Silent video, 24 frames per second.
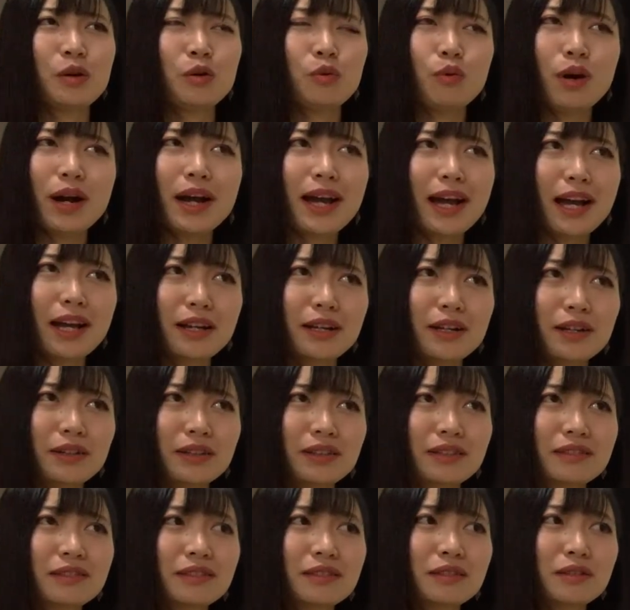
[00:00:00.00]
I
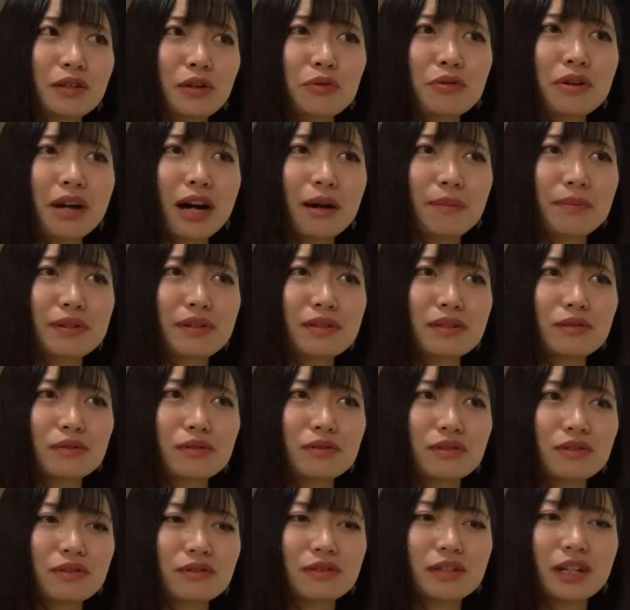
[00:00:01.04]
grow up so
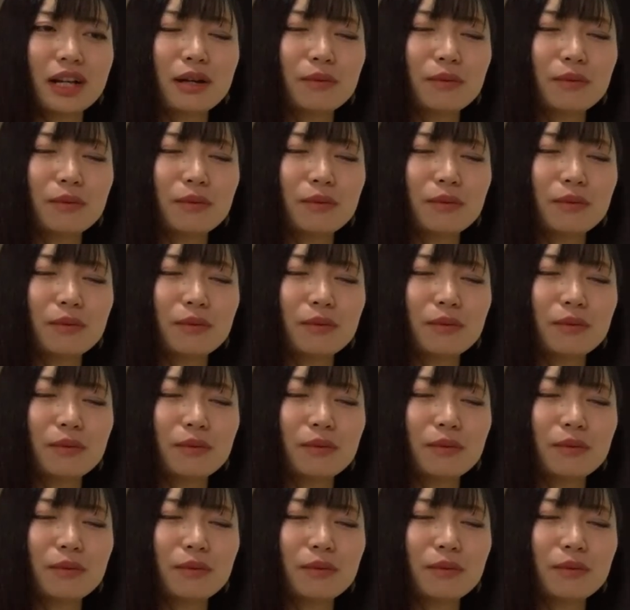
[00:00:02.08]
soon?